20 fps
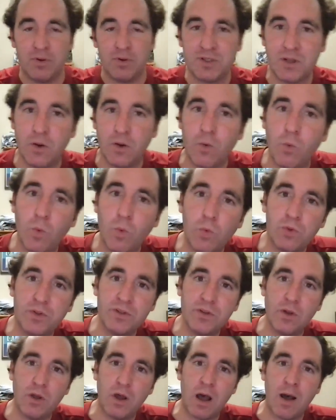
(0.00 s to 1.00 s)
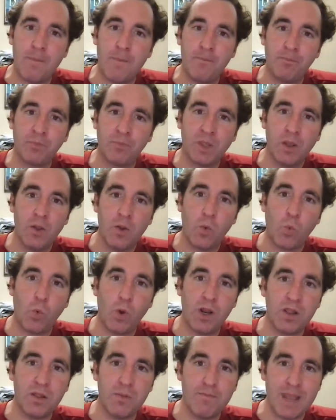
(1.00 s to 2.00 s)
So
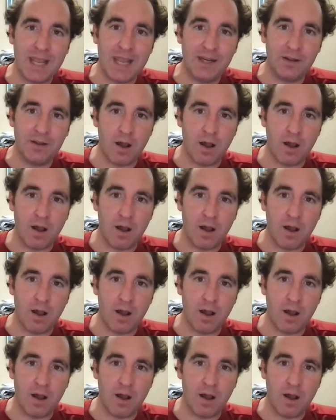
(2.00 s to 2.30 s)
one of the main